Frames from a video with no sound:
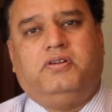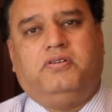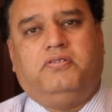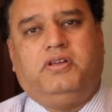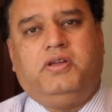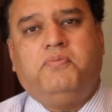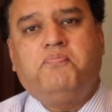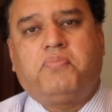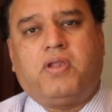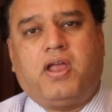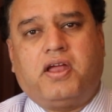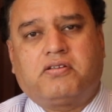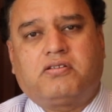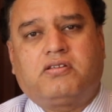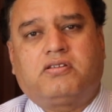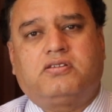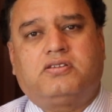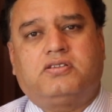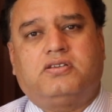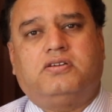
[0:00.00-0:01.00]

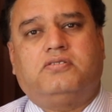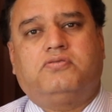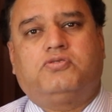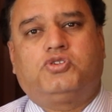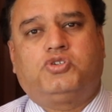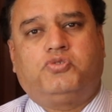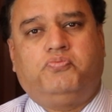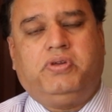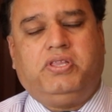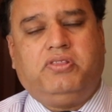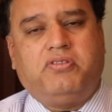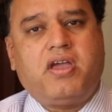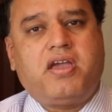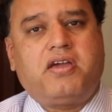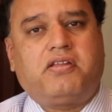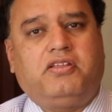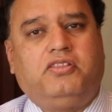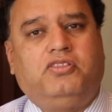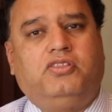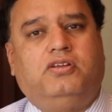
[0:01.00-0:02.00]
implant to be
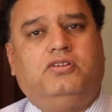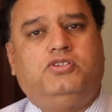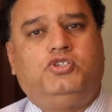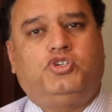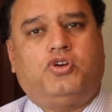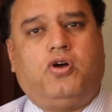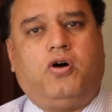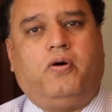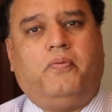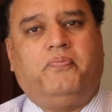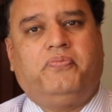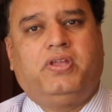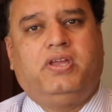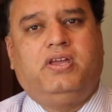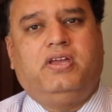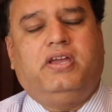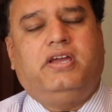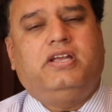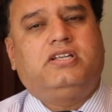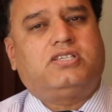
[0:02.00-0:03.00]
there in the jaw,
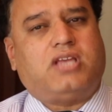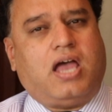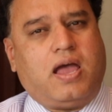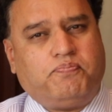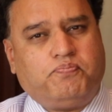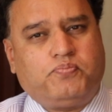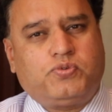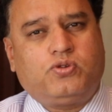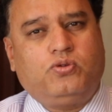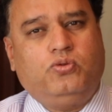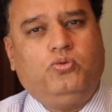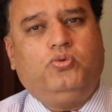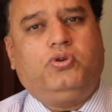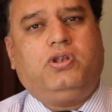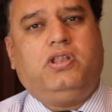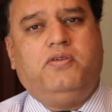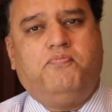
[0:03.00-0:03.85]
it's absolutely